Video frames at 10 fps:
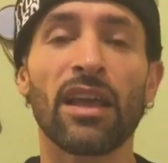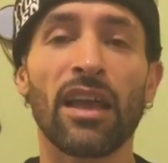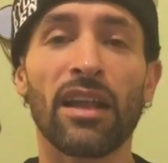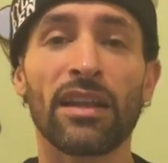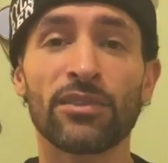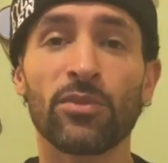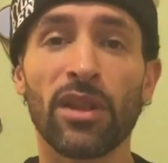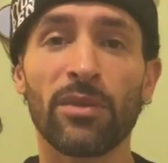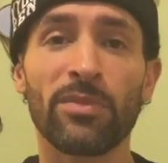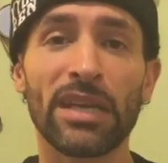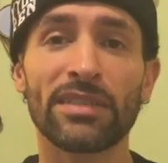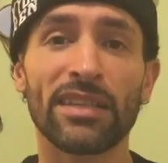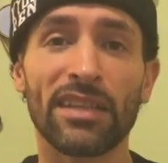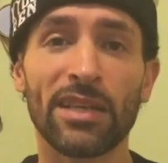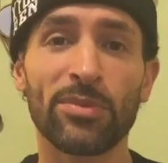And that's one of the big
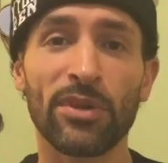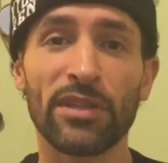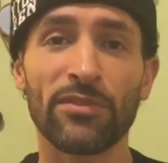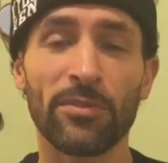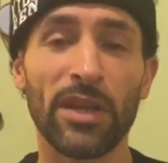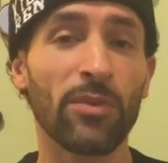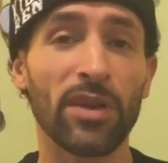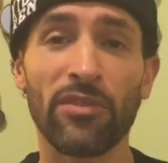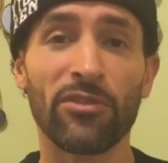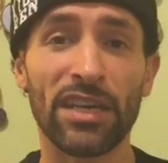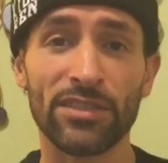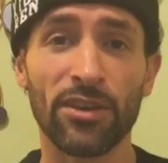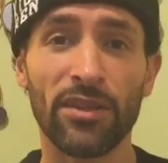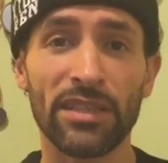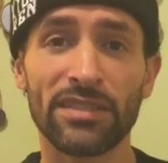selling points for me. Whenever I
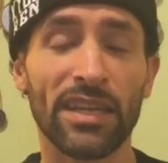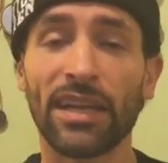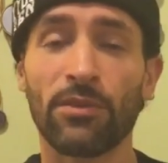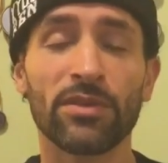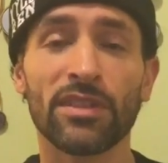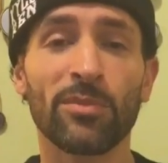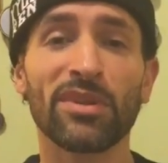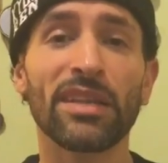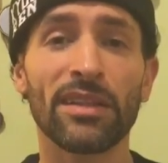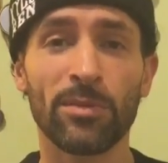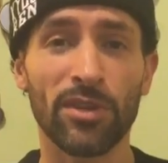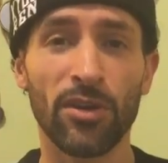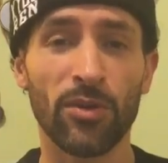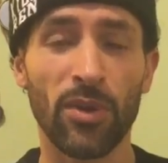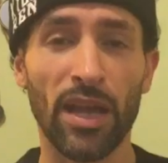saw this thing, I was completely
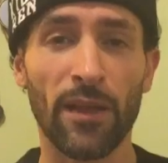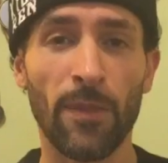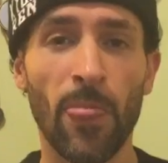blown away.